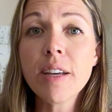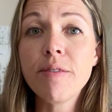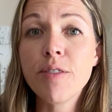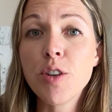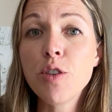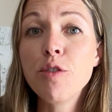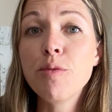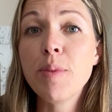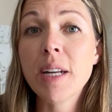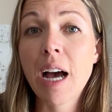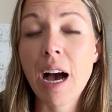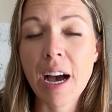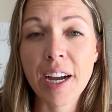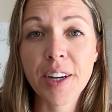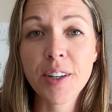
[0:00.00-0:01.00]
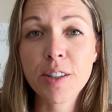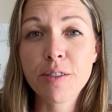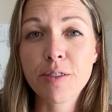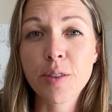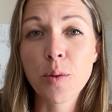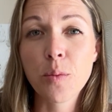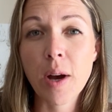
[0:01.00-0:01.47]
if you've been hired
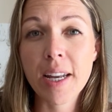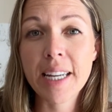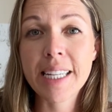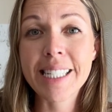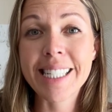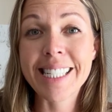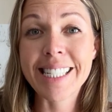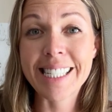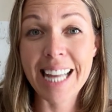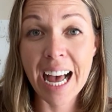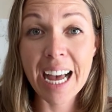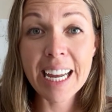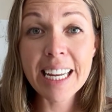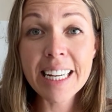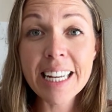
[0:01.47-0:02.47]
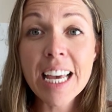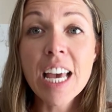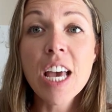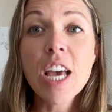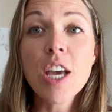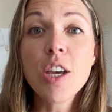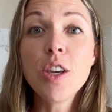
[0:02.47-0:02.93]
for wedding design,
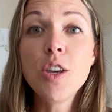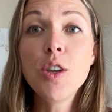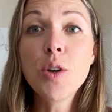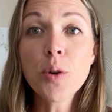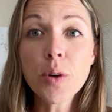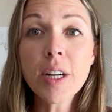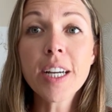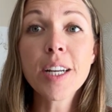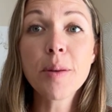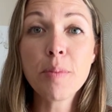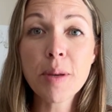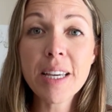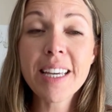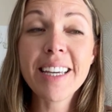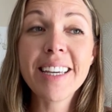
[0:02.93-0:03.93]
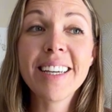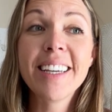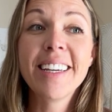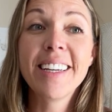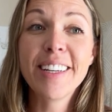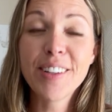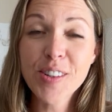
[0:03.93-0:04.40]
you're going to be
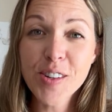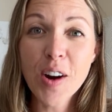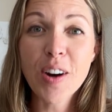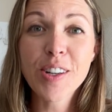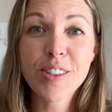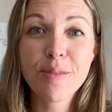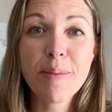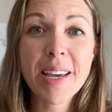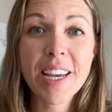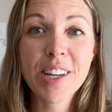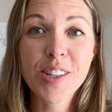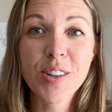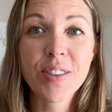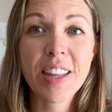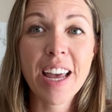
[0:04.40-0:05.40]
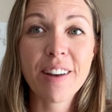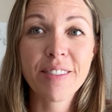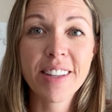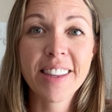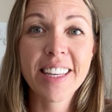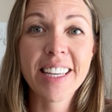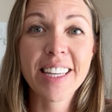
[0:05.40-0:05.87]
in charge of making sure that
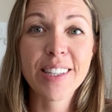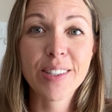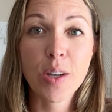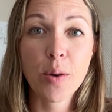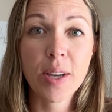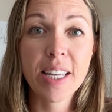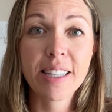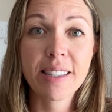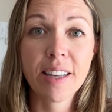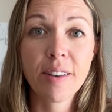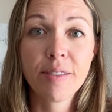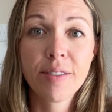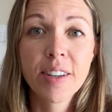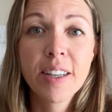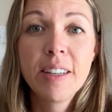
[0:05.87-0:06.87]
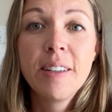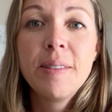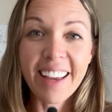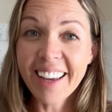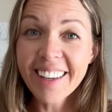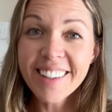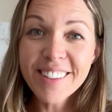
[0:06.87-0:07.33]
everything is cohesive.
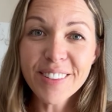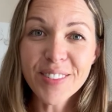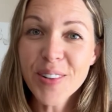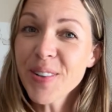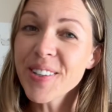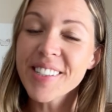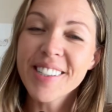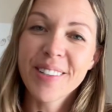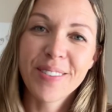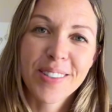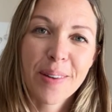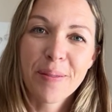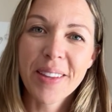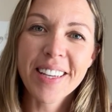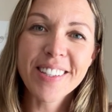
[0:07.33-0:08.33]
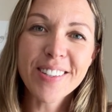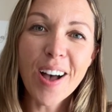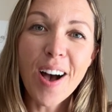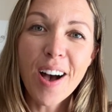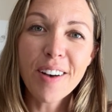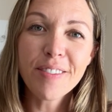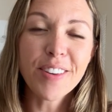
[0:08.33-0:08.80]
And of course, if something is
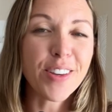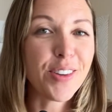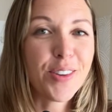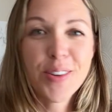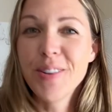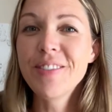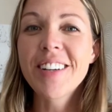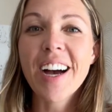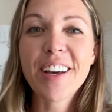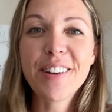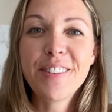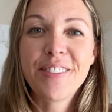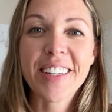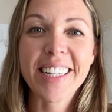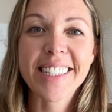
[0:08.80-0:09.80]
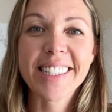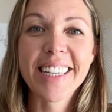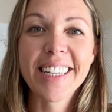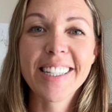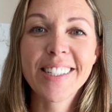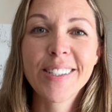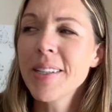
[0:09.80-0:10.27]
off, you've got to fix
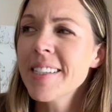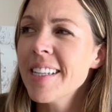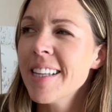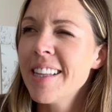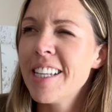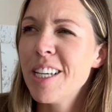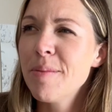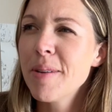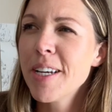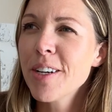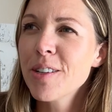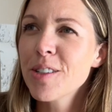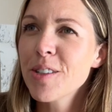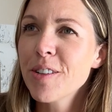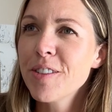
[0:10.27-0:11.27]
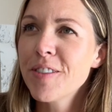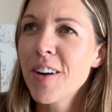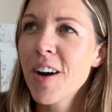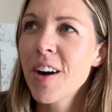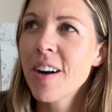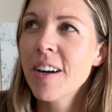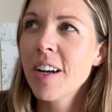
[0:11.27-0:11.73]
it. What's the theme here so
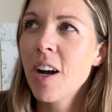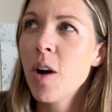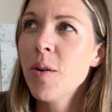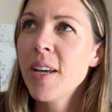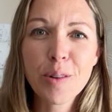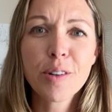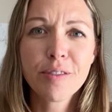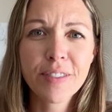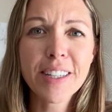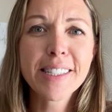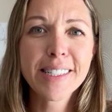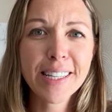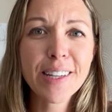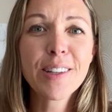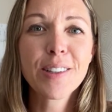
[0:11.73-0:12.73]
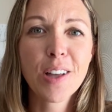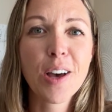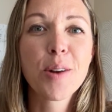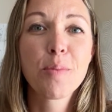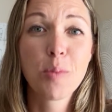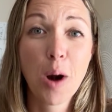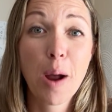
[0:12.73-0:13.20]
far? Oh, we're fixing a lot
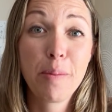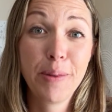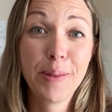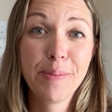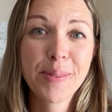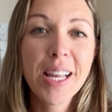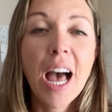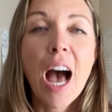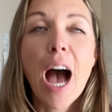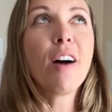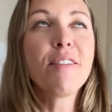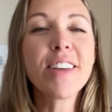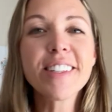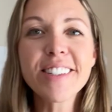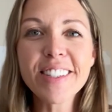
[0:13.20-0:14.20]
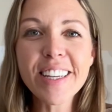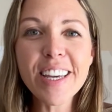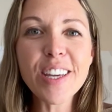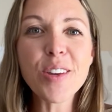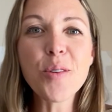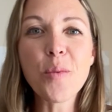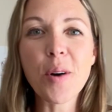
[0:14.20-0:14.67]
of problems. Obviously,
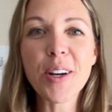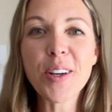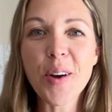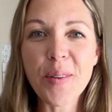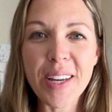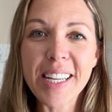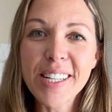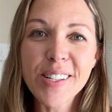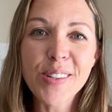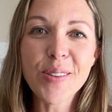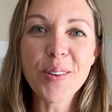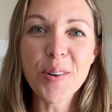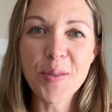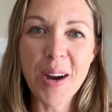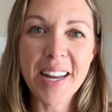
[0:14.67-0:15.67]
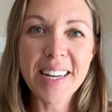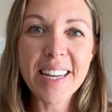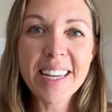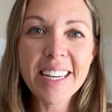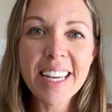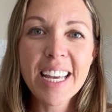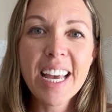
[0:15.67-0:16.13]
you want to go into a
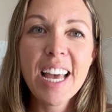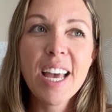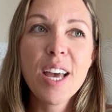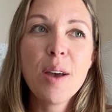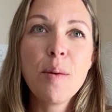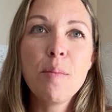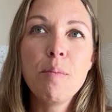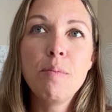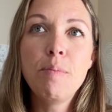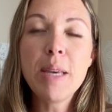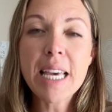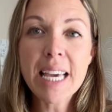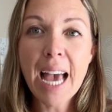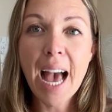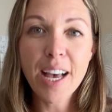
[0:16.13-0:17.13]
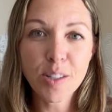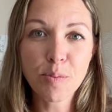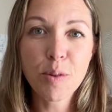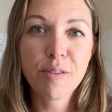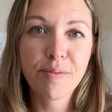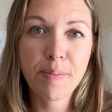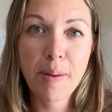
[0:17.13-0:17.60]
wedding being as
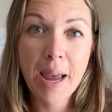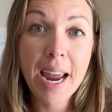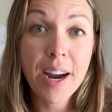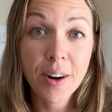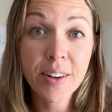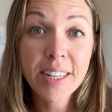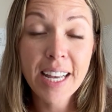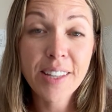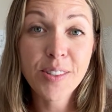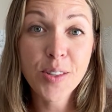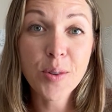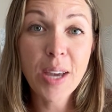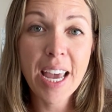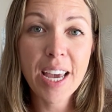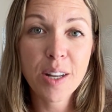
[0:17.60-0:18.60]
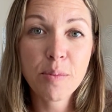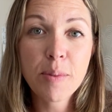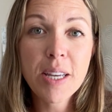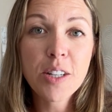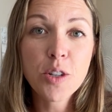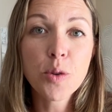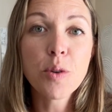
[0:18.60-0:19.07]
prepared as you can
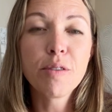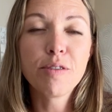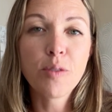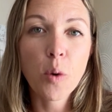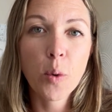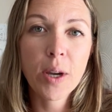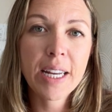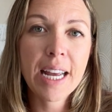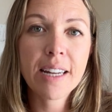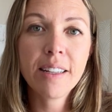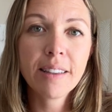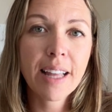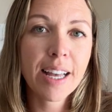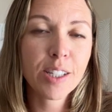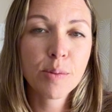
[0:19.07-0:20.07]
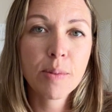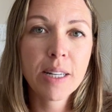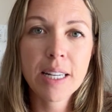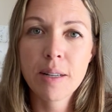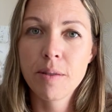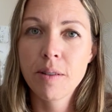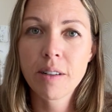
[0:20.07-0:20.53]
be to avoid any last
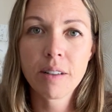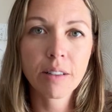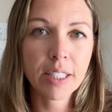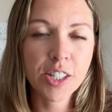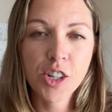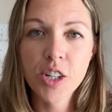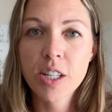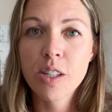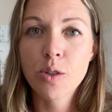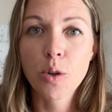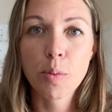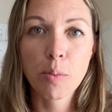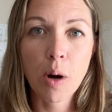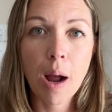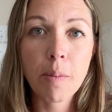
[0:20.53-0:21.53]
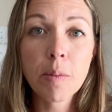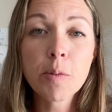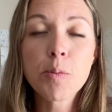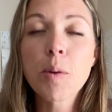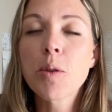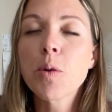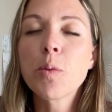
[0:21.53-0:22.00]
minute glitches or problems,
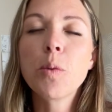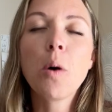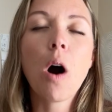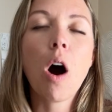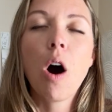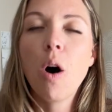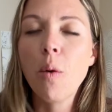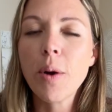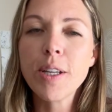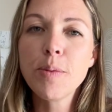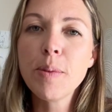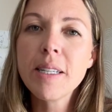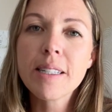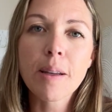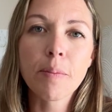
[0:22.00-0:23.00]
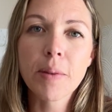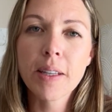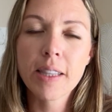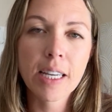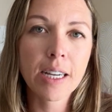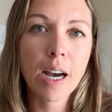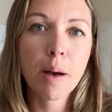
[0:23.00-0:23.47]
but there will always be something
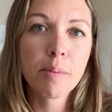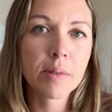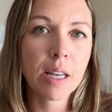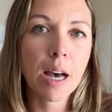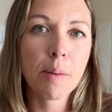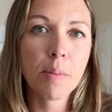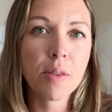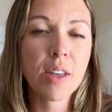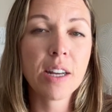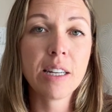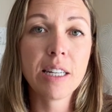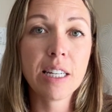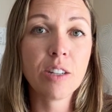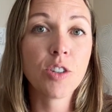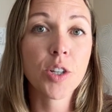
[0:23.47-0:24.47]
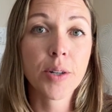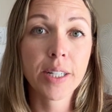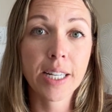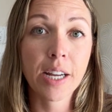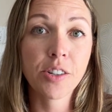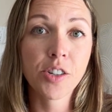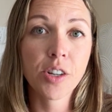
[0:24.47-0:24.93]
that comes up that needs your
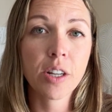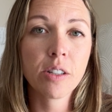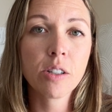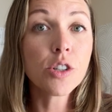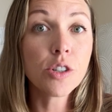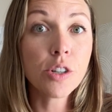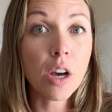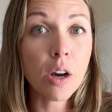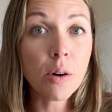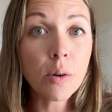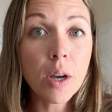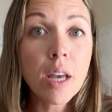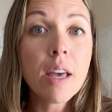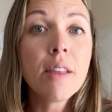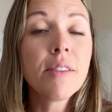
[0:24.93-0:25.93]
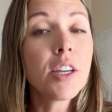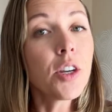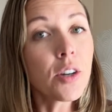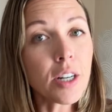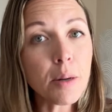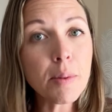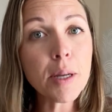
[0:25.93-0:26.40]
attention. Just know that you're
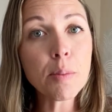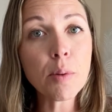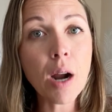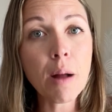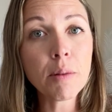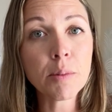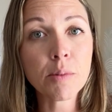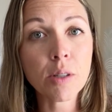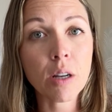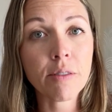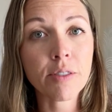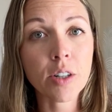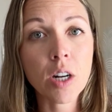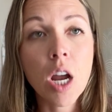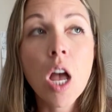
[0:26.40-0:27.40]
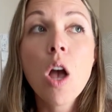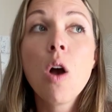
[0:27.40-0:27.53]
going to be a problem solver,